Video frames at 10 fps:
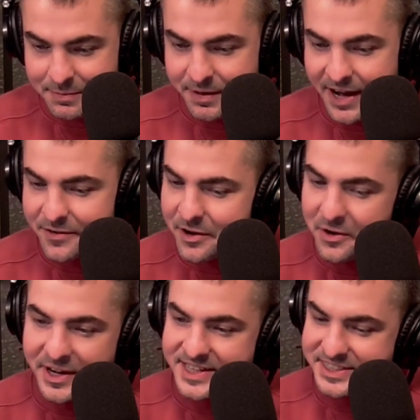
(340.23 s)
But I don't know
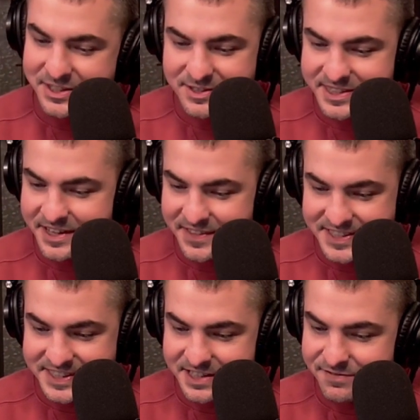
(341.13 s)
against Houston and this
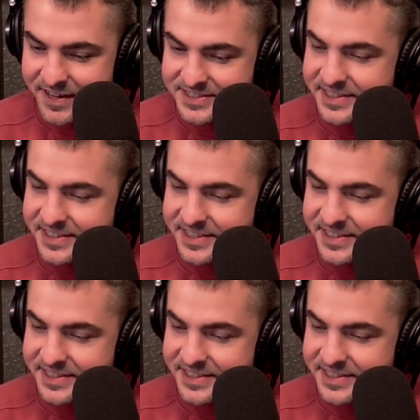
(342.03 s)
defense.